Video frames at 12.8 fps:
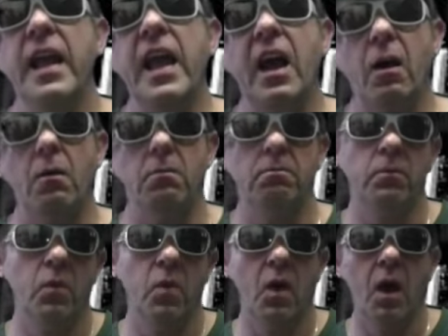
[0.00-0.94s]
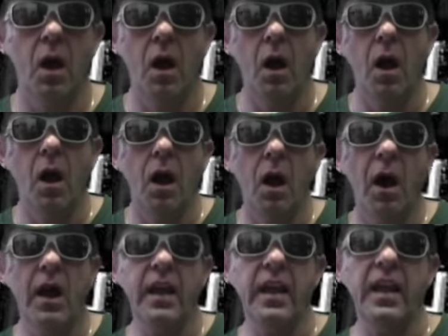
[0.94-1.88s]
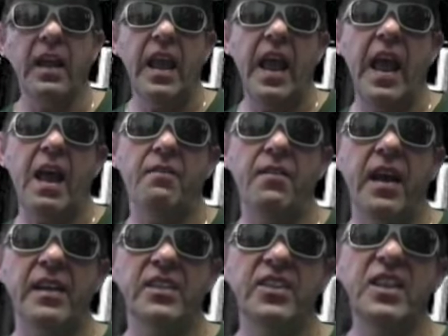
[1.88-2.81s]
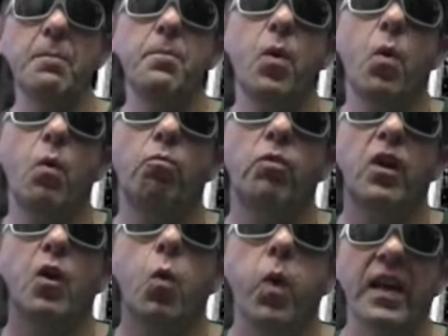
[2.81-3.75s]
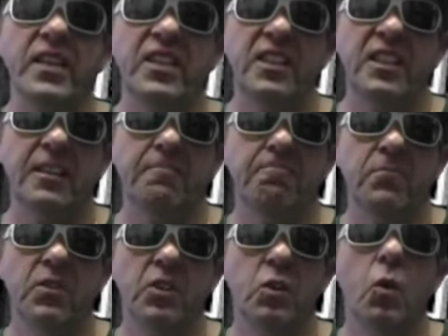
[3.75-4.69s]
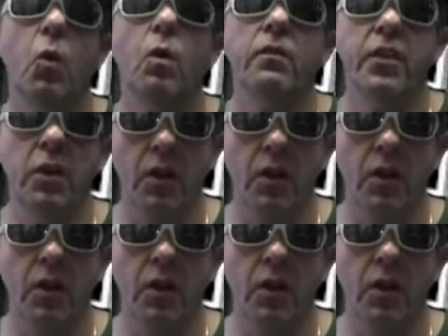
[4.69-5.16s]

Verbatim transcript: Now, I have a simple request to all